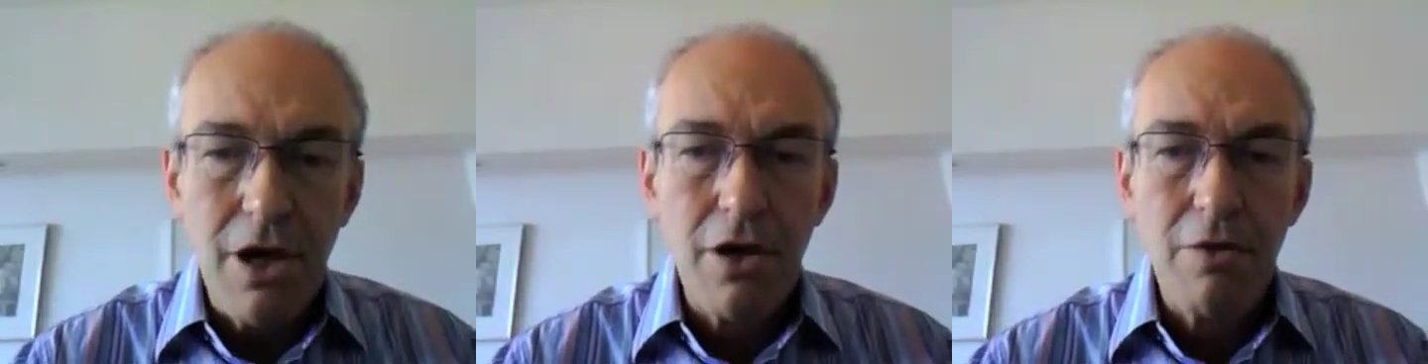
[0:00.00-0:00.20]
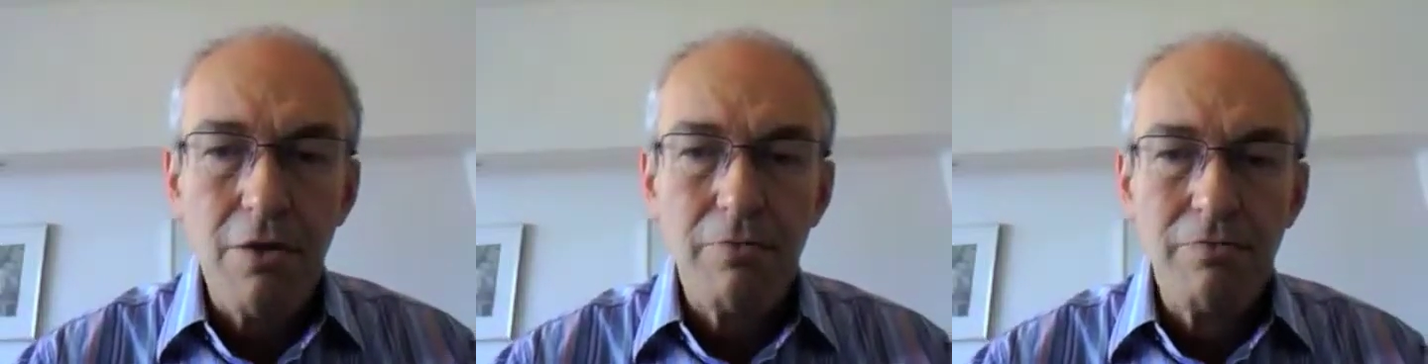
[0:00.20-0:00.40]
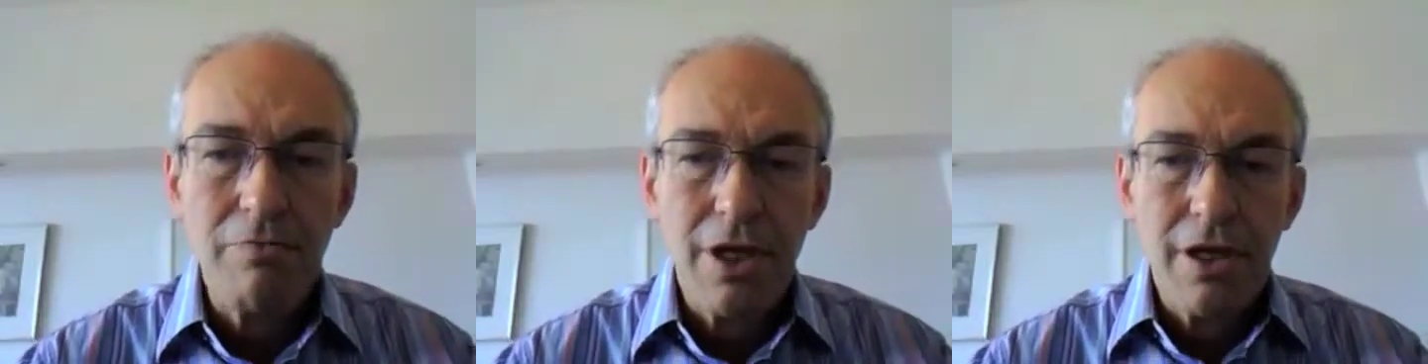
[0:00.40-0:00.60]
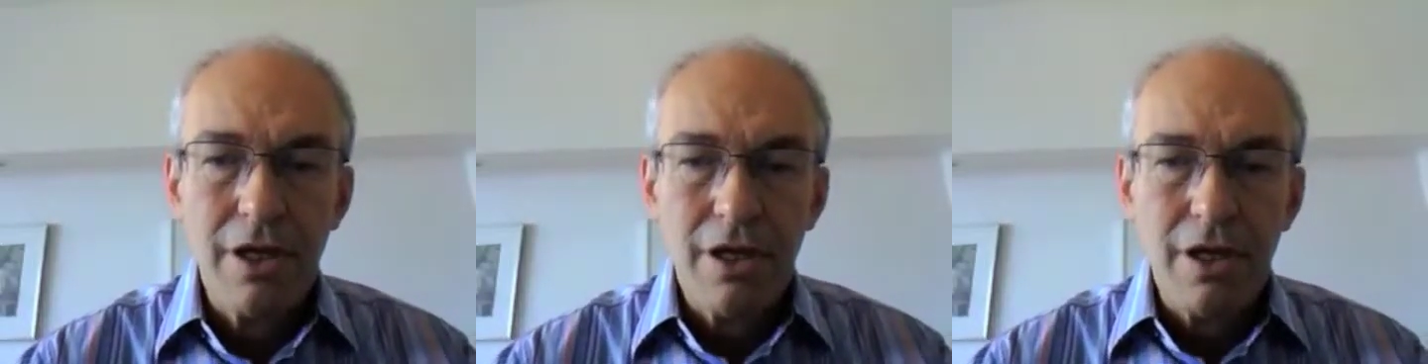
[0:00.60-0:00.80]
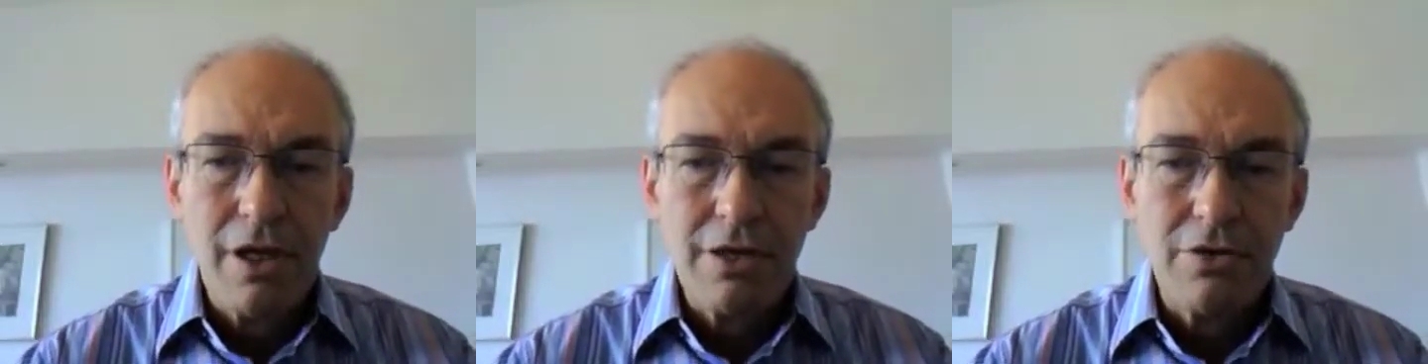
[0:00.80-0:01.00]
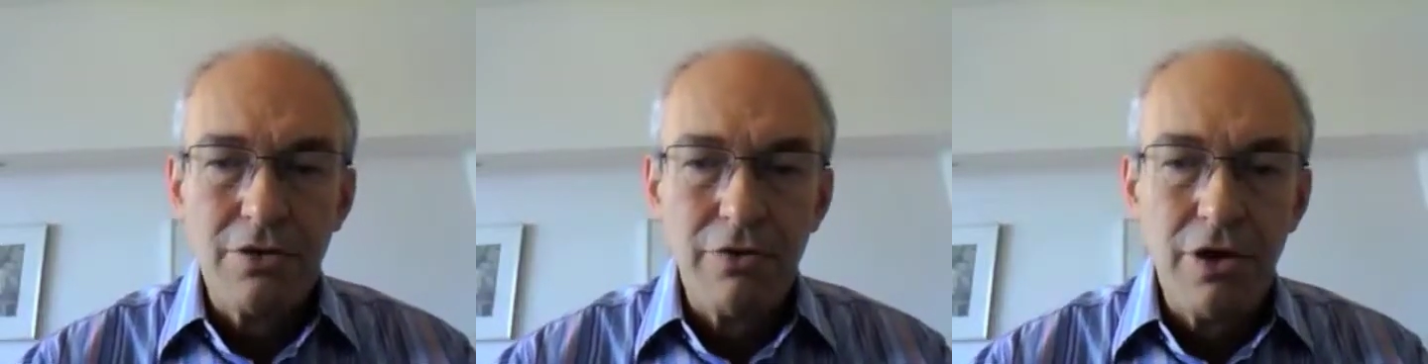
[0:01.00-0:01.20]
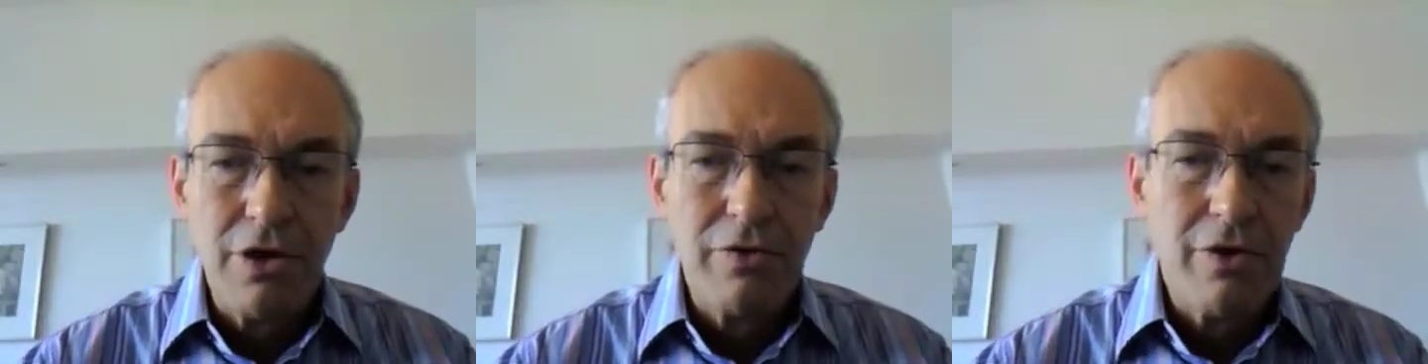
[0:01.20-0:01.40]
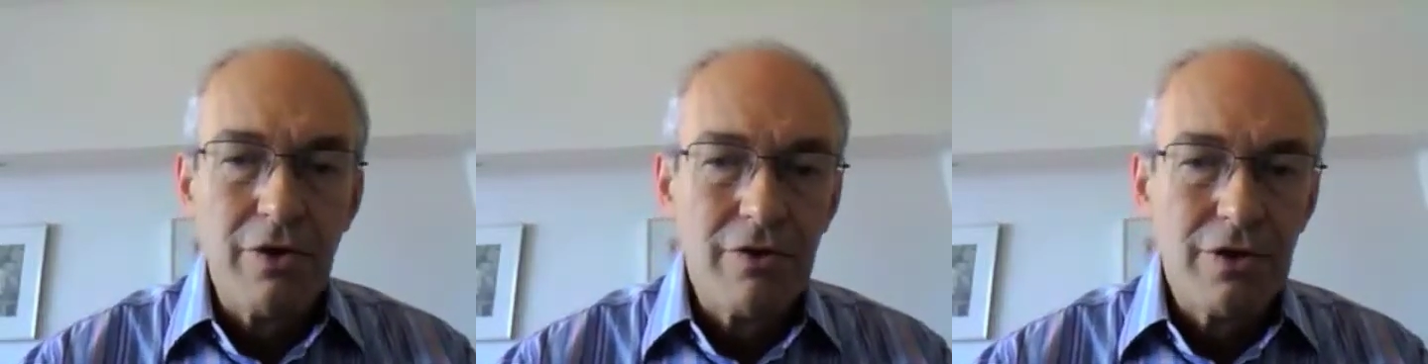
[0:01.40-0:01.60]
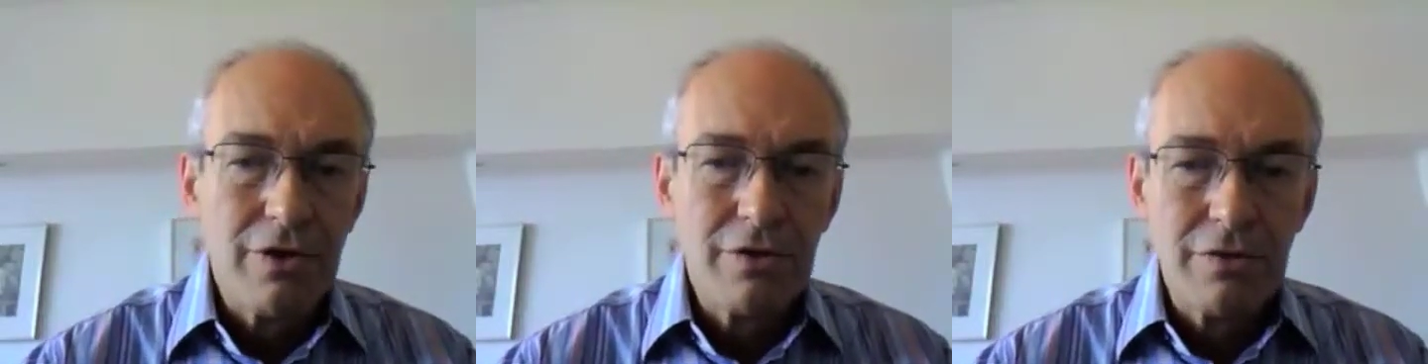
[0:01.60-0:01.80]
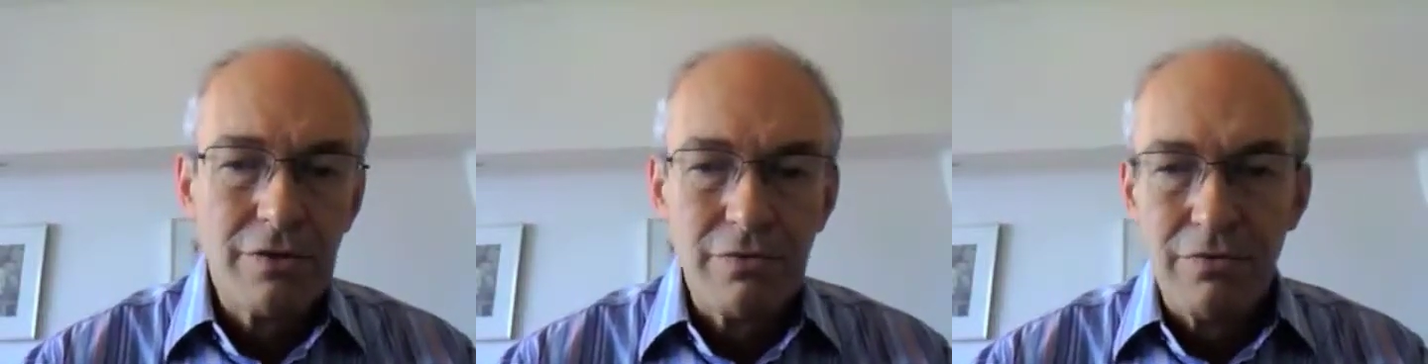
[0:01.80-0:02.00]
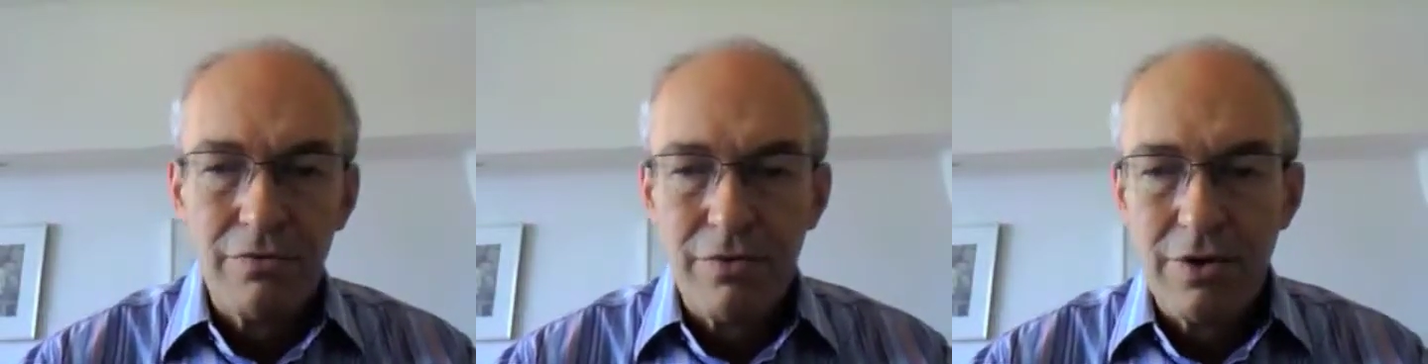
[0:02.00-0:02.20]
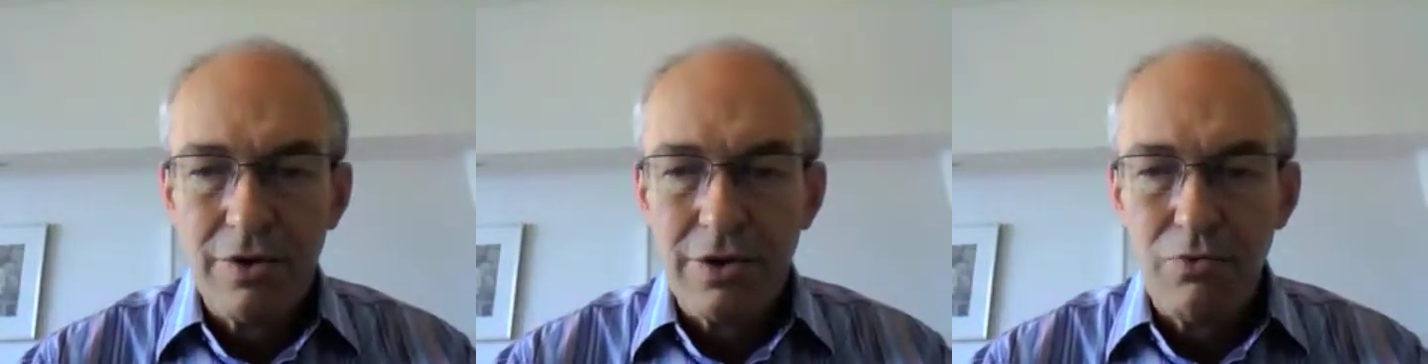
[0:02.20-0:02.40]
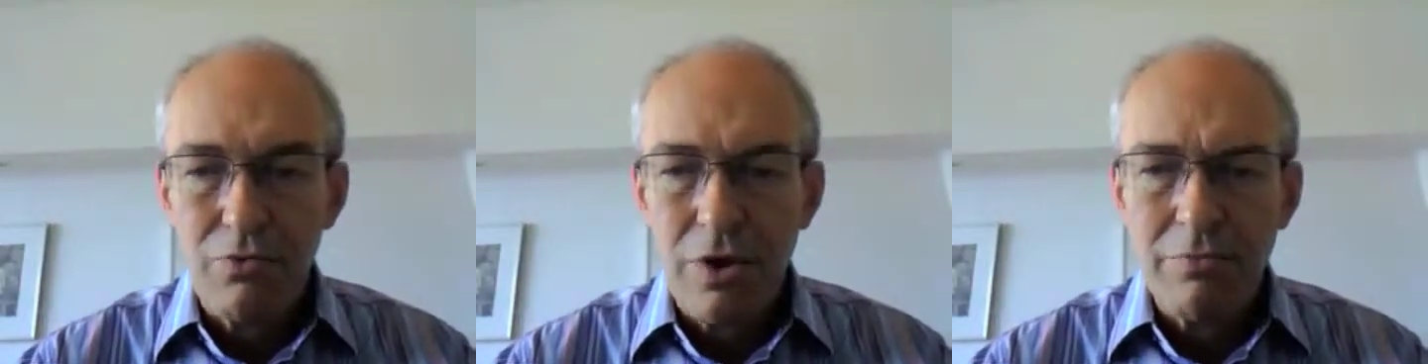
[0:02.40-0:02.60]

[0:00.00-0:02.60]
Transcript: As you know, there's